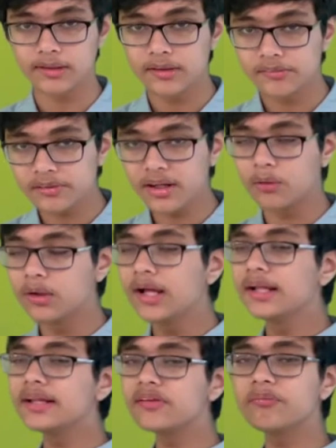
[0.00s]
So now
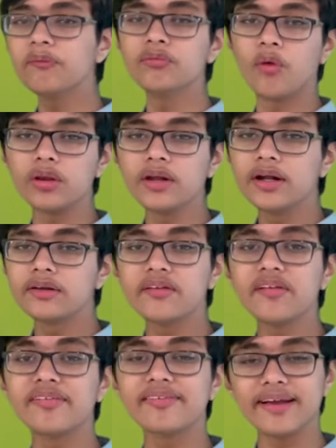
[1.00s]
let's move on to
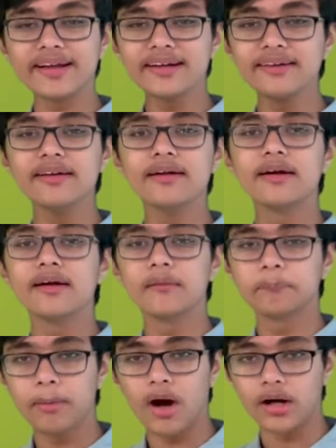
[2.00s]
the second
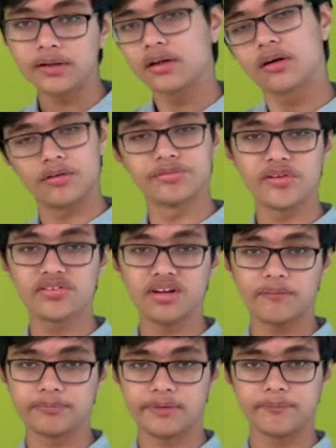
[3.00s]
part of this
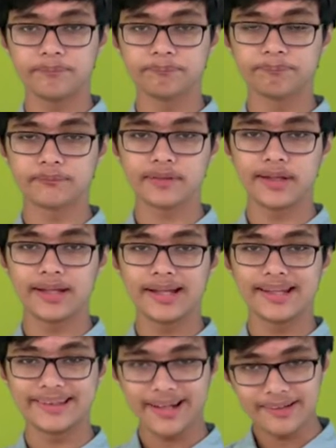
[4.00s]
chapter,
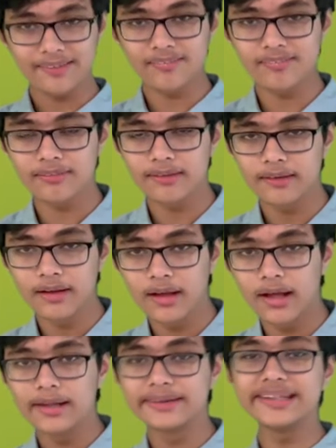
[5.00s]
that is
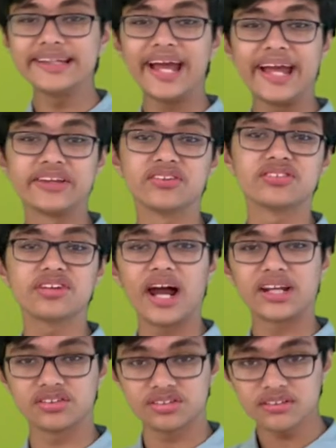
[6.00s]
the
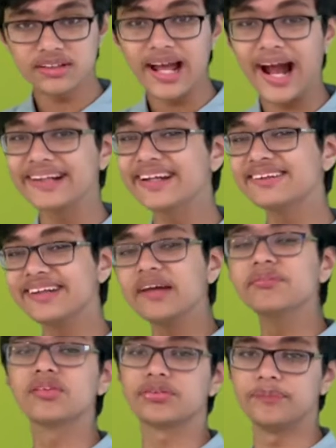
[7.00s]
extraction and the
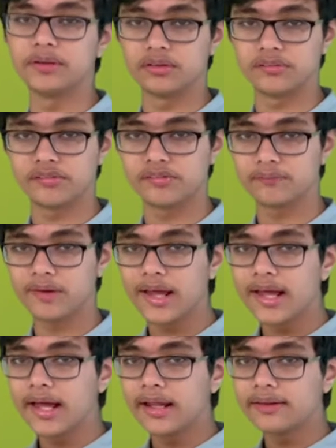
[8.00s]
types of minerals.
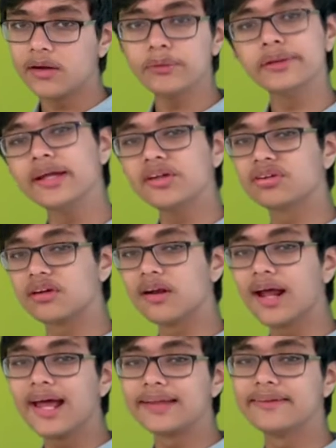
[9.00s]
Now in nature,
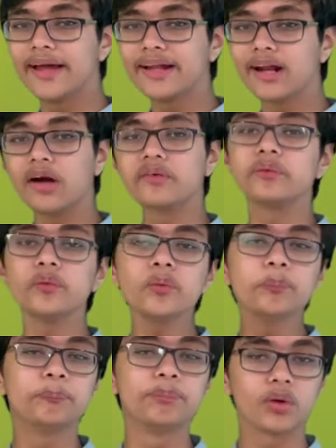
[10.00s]
there are two
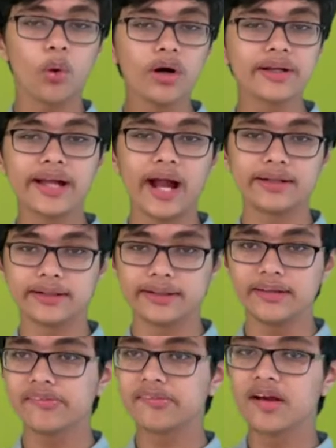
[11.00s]
broad
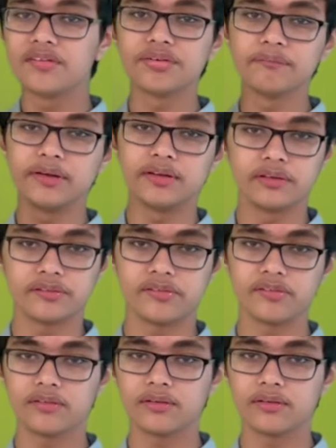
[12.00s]
categories for minerals: